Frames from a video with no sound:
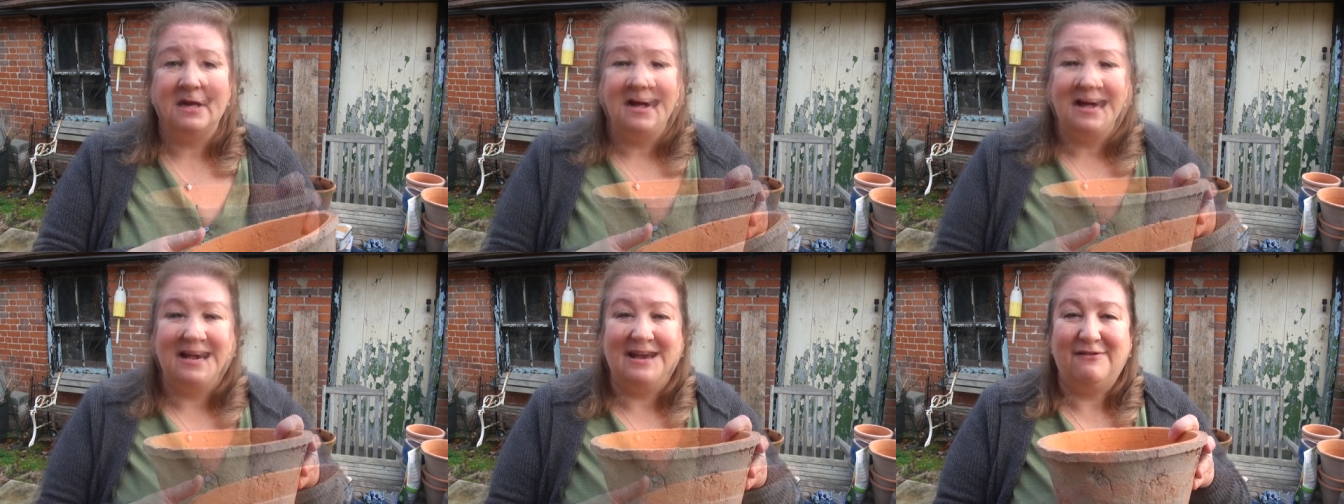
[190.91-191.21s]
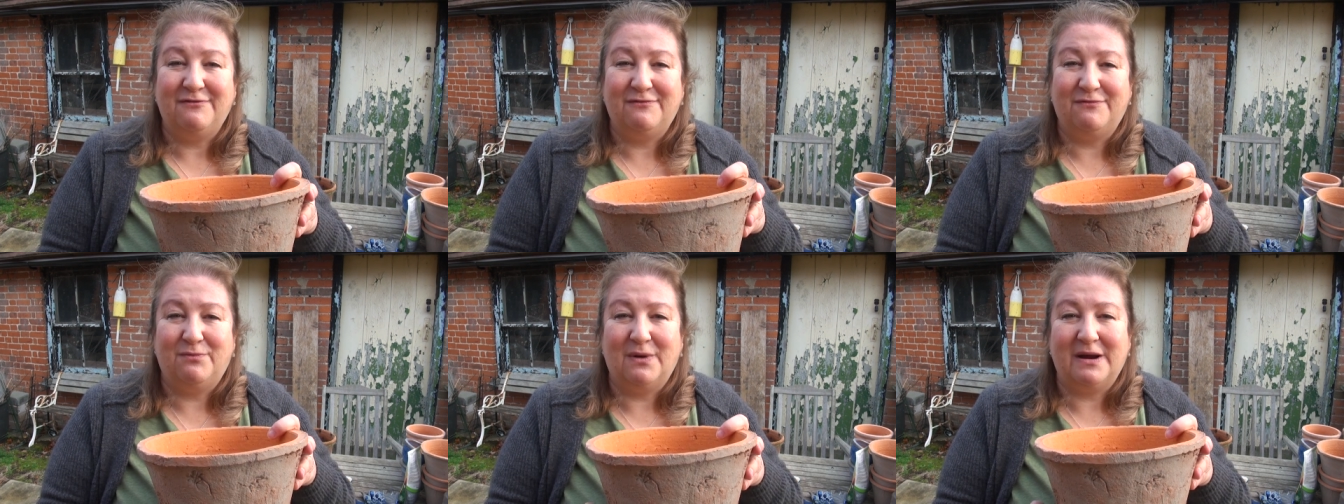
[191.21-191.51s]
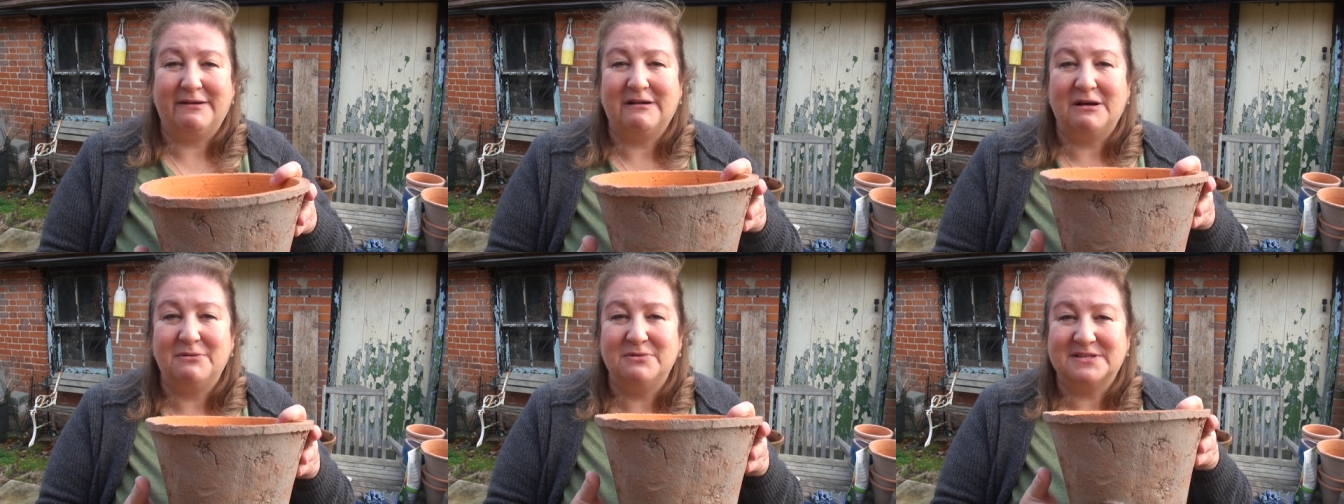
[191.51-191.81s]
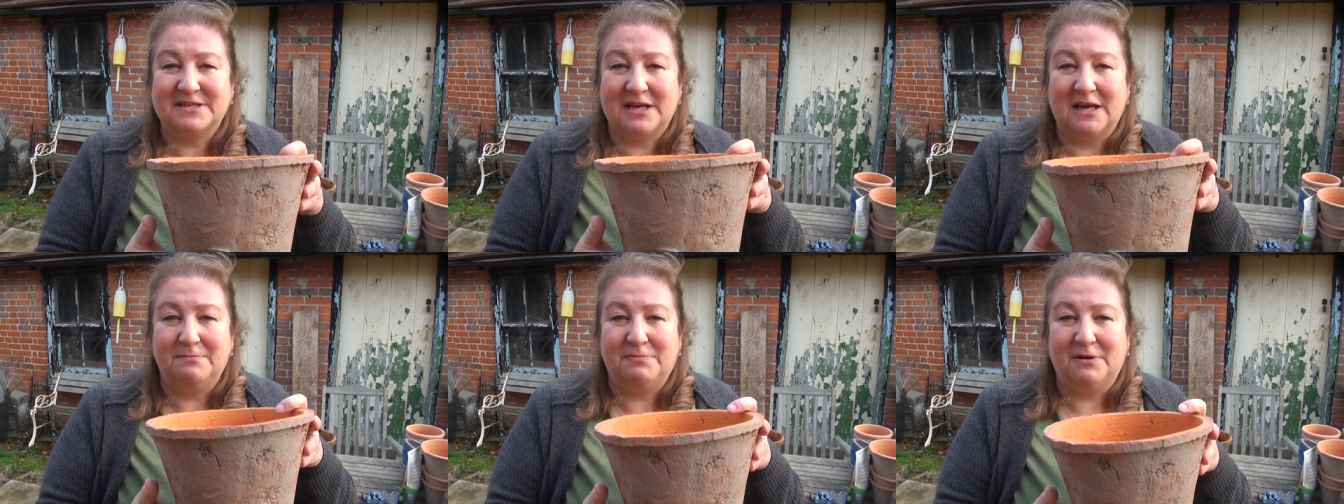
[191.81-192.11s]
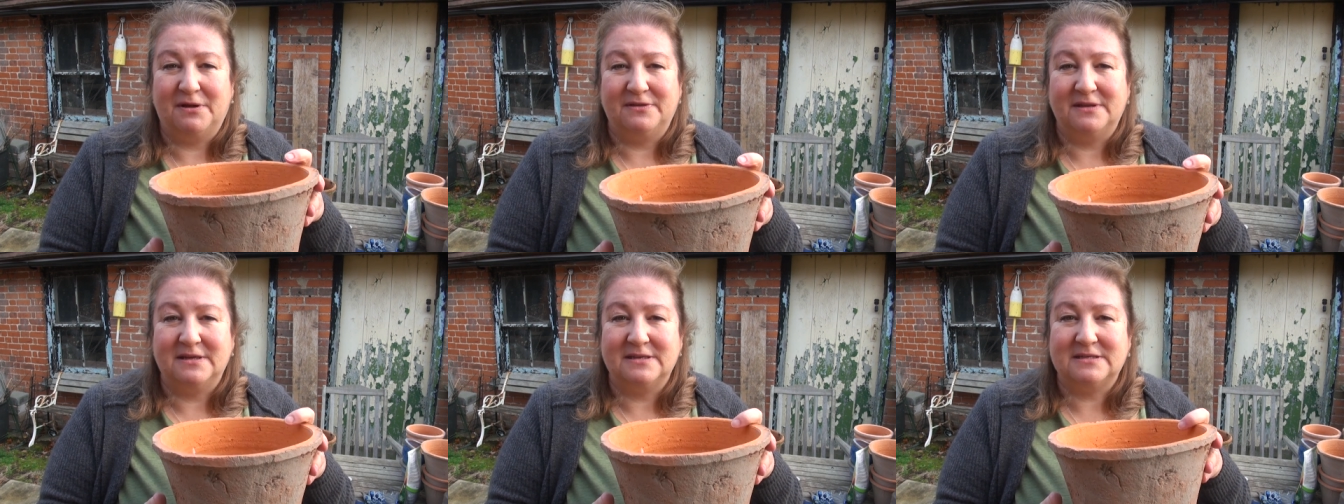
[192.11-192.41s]
And if where I was going to
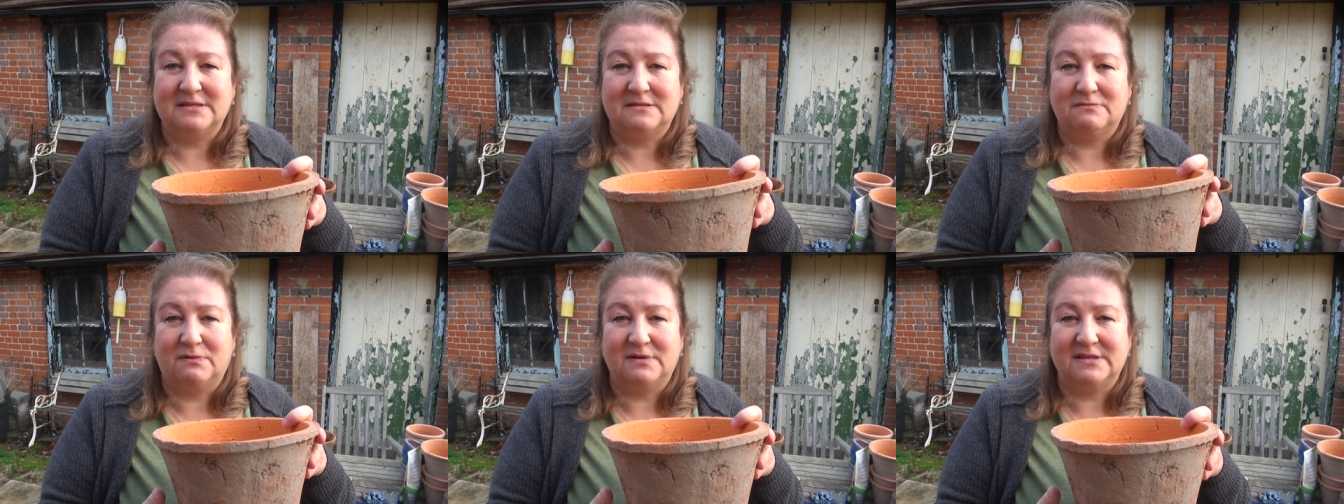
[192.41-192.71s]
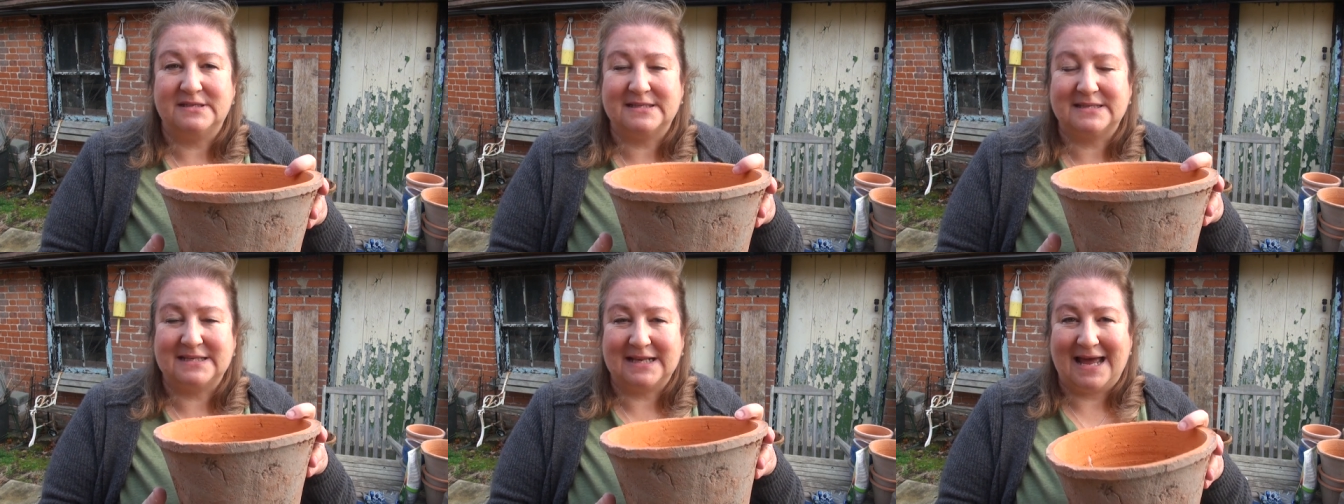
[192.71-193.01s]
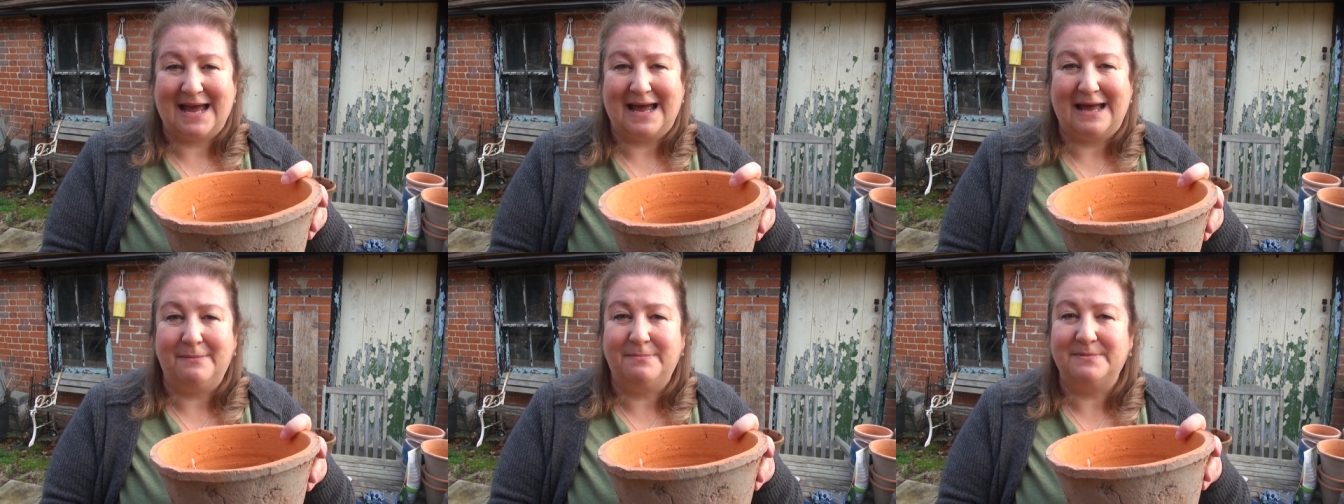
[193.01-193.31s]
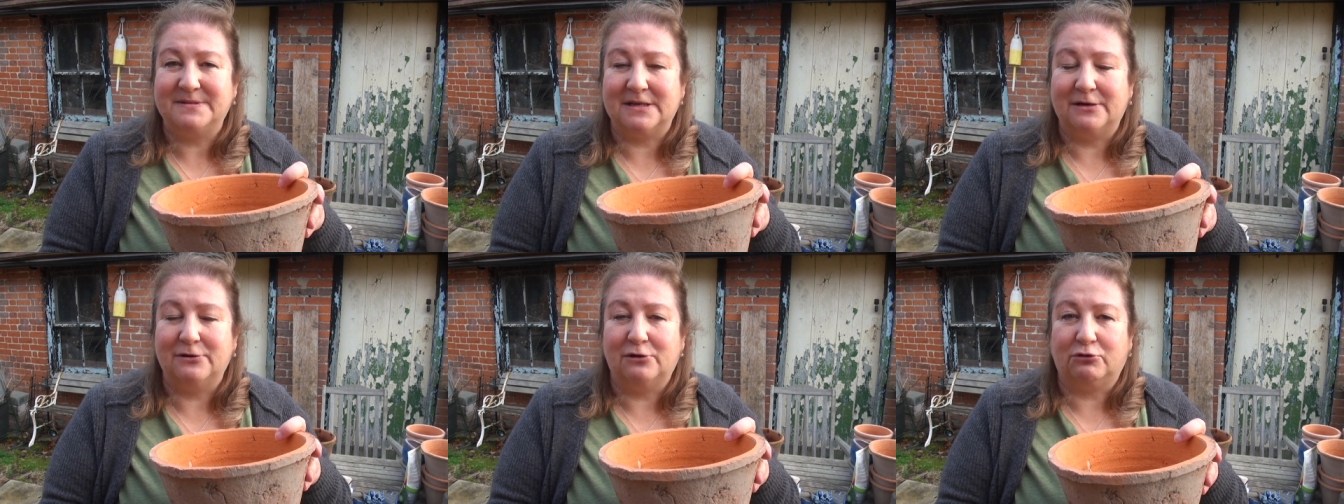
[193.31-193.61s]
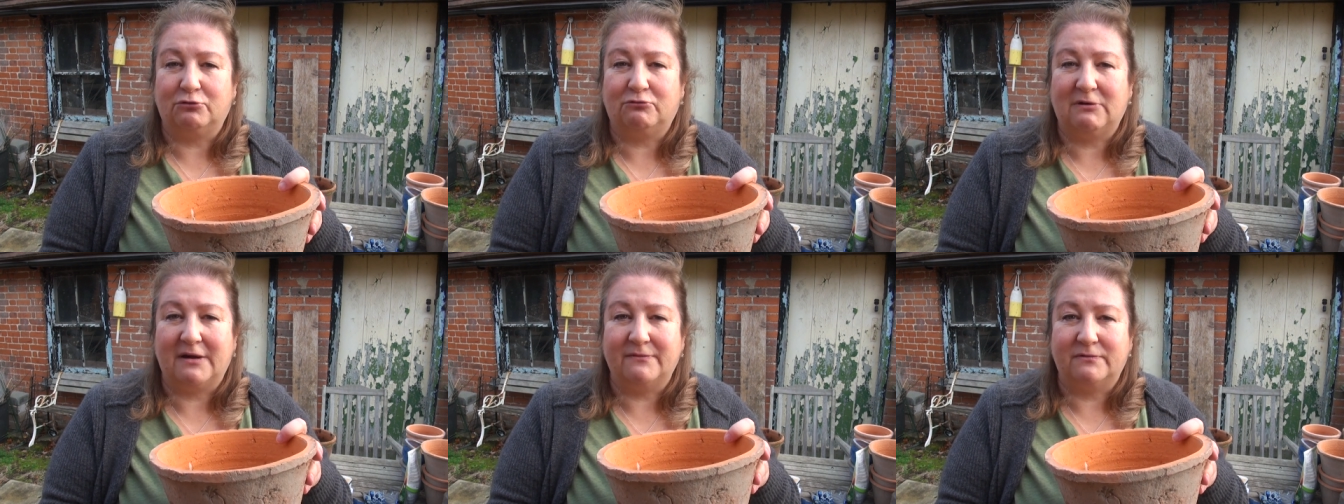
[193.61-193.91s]
put this was slabs and
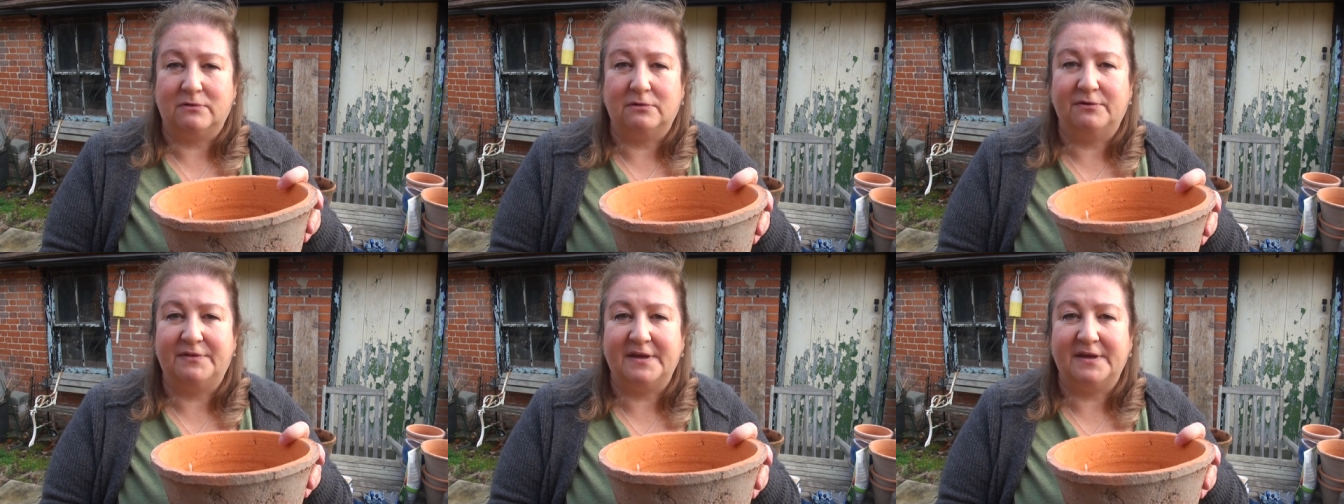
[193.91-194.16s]
not gravel,